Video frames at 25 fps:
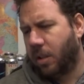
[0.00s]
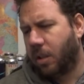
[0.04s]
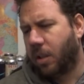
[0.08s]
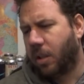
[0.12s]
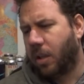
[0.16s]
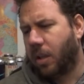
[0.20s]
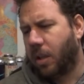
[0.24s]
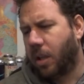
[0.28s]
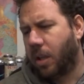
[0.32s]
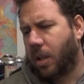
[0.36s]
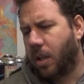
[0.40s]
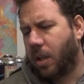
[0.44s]

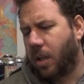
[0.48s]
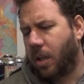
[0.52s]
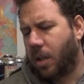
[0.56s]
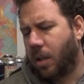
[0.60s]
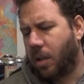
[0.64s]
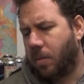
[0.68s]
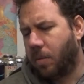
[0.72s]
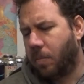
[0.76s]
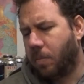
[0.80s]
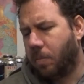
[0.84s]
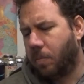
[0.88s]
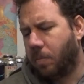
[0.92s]

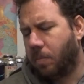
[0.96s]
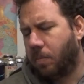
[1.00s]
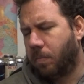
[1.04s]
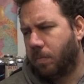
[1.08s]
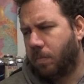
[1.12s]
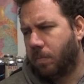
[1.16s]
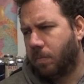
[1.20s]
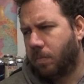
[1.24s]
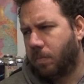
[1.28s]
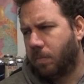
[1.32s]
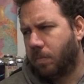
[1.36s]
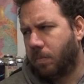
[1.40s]

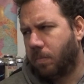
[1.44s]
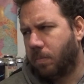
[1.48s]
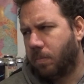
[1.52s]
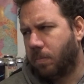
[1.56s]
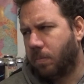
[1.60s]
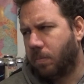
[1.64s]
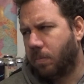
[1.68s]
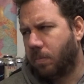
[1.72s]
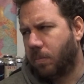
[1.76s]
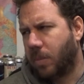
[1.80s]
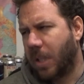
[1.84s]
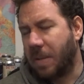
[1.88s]

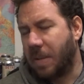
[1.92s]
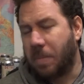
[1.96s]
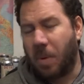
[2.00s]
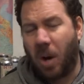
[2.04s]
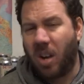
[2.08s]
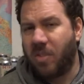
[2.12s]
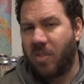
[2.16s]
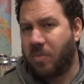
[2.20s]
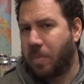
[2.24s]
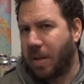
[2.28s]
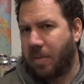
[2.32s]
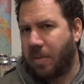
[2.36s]
It
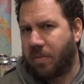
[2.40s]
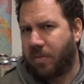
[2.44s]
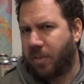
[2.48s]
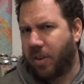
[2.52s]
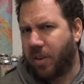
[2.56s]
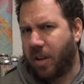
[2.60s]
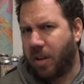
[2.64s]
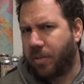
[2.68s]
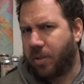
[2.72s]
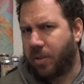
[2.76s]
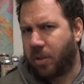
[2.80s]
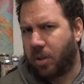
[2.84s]
might have been
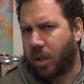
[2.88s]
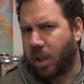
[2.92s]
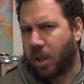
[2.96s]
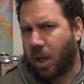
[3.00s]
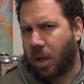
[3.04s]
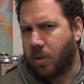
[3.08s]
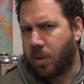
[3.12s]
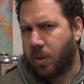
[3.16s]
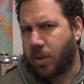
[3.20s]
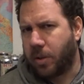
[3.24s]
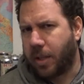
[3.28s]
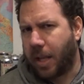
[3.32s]
further
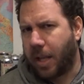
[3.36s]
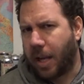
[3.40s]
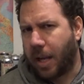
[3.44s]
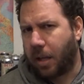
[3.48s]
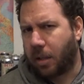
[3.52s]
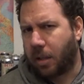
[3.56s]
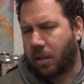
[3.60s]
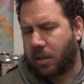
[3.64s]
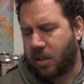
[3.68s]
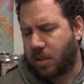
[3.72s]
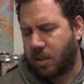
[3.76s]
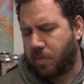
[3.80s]
ago than
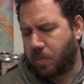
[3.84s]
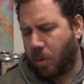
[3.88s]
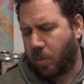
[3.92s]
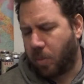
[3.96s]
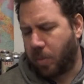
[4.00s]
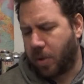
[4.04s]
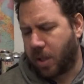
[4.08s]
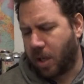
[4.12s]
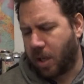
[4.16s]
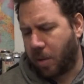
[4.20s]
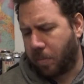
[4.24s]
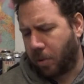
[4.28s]
that, because he's brought
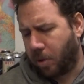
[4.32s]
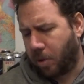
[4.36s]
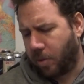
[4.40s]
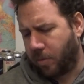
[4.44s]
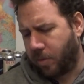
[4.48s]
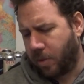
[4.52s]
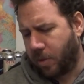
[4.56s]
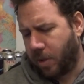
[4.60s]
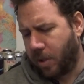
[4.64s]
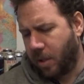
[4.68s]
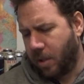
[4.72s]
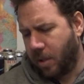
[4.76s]
me a couple
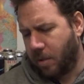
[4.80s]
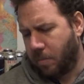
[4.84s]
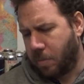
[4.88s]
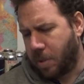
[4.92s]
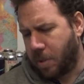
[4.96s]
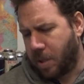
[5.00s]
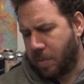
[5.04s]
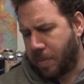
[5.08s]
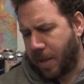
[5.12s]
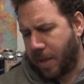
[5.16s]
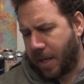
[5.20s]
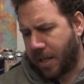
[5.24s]
of
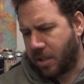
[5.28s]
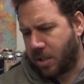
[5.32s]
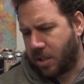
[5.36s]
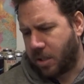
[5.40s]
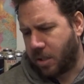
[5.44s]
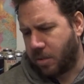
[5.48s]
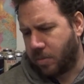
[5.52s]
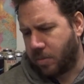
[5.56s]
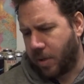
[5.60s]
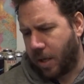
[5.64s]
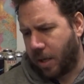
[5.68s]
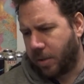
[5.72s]
beer
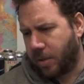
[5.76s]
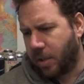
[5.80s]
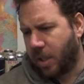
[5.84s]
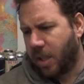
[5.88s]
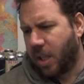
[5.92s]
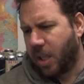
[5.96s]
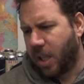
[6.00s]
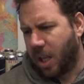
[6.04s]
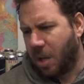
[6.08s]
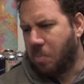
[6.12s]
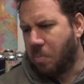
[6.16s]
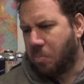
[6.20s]
packages round.
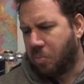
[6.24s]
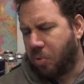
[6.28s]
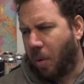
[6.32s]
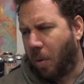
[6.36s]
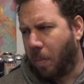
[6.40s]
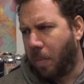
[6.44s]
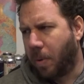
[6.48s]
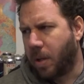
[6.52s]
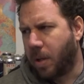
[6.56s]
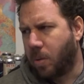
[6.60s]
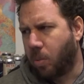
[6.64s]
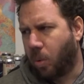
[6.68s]
It
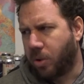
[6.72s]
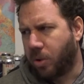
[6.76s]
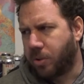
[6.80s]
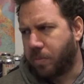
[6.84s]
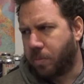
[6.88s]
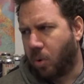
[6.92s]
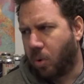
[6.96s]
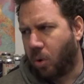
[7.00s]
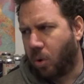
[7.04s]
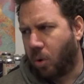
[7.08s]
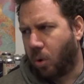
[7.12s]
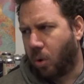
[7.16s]
probably was
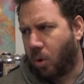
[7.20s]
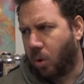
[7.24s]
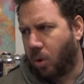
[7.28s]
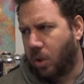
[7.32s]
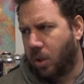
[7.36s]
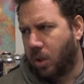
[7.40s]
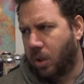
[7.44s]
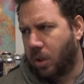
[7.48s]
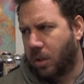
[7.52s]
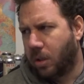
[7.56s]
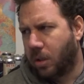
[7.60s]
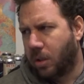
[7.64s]
more
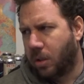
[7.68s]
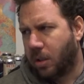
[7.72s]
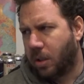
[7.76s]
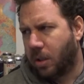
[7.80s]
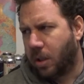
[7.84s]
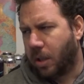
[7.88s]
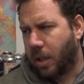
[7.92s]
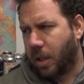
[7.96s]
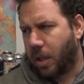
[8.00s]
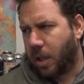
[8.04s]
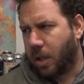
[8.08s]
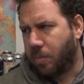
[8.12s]

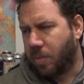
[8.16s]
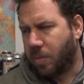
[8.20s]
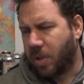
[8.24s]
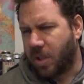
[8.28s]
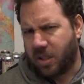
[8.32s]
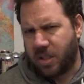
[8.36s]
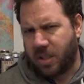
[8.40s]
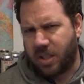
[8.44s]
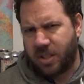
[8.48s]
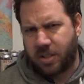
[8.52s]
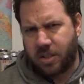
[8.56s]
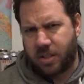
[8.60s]

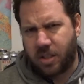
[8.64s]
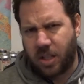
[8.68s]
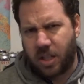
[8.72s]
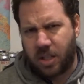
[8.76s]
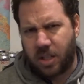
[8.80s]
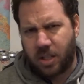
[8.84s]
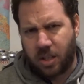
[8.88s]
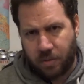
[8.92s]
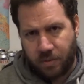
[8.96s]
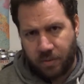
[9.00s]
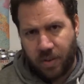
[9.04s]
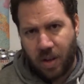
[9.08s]

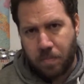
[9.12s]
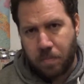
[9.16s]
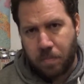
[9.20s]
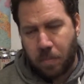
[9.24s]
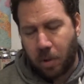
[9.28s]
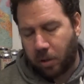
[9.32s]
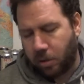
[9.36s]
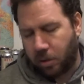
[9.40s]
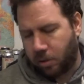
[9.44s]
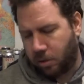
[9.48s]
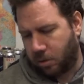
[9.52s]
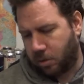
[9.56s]
in
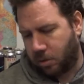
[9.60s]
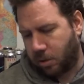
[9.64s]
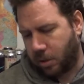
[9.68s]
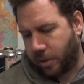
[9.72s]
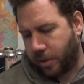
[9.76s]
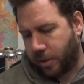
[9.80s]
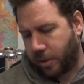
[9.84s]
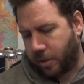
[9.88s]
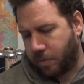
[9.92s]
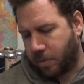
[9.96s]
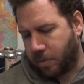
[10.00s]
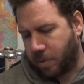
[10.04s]
November,
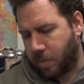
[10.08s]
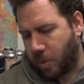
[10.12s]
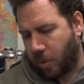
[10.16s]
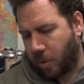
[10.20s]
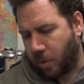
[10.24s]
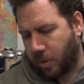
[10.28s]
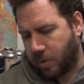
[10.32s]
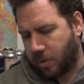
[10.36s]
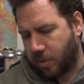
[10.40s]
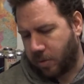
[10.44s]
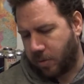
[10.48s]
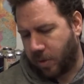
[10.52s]
to be
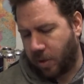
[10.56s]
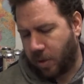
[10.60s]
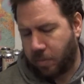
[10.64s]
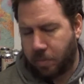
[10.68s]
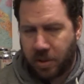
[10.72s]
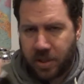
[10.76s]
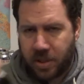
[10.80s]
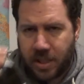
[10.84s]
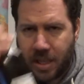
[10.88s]
honest with you. But